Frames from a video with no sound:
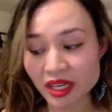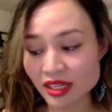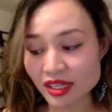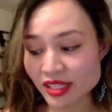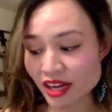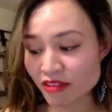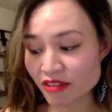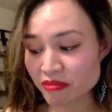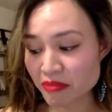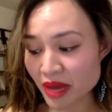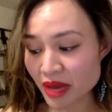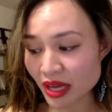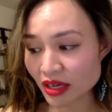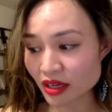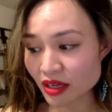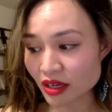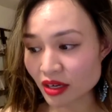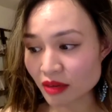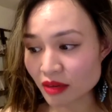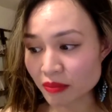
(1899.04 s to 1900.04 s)
I've met
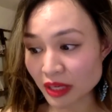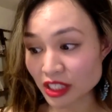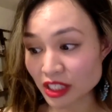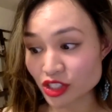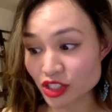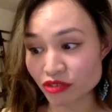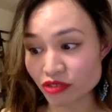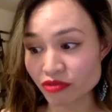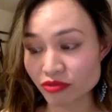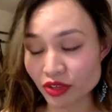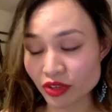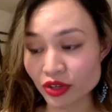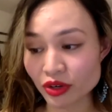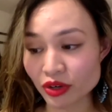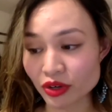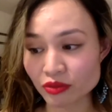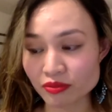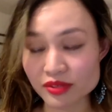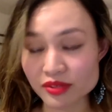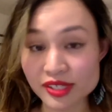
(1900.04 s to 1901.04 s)
a bunch of, you
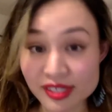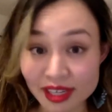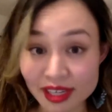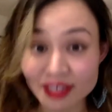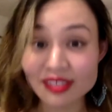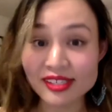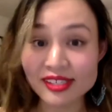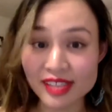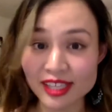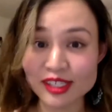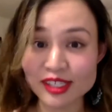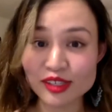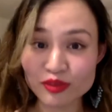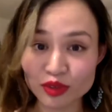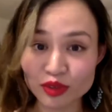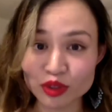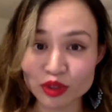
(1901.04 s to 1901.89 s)
know, successful